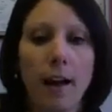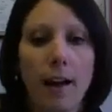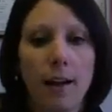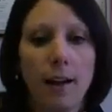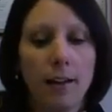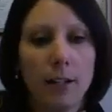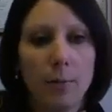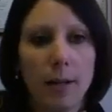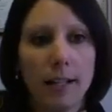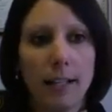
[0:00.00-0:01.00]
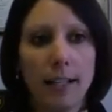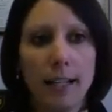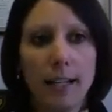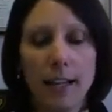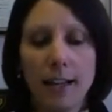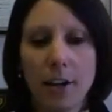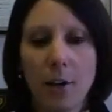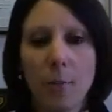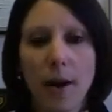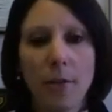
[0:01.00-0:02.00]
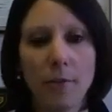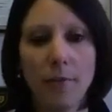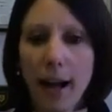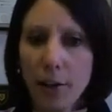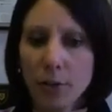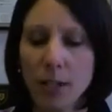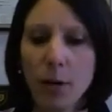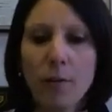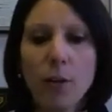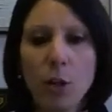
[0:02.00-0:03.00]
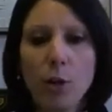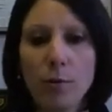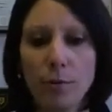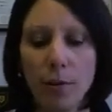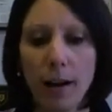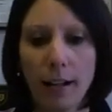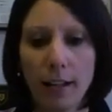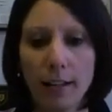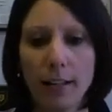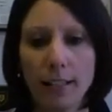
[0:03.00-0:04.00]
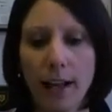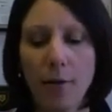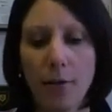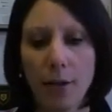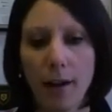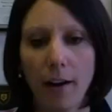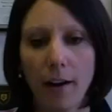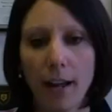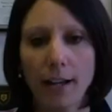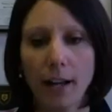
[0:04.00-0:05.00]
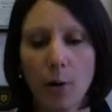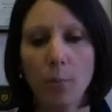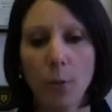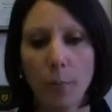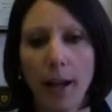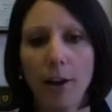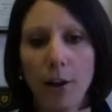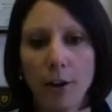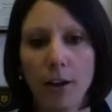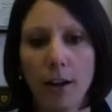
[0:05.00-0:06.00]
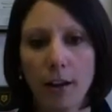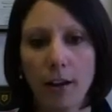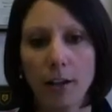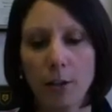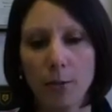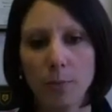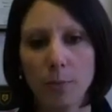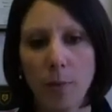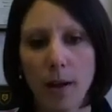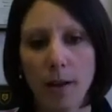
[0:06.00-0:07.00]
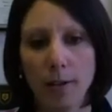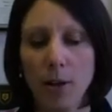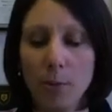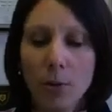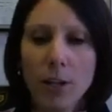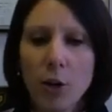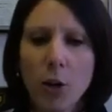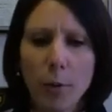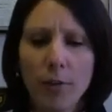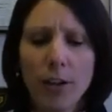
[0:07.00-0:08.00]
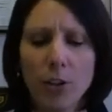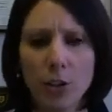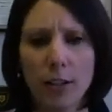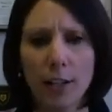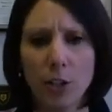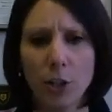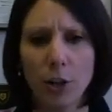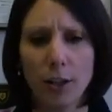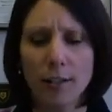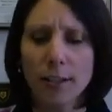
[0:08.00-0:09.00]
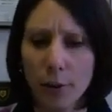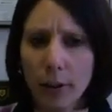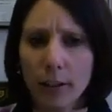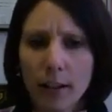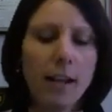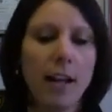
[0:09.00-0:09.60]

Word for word: um, it, you know, about the faculty, whatever you can find that's out there, and come prepared um, and, and really know the profession that you're considering.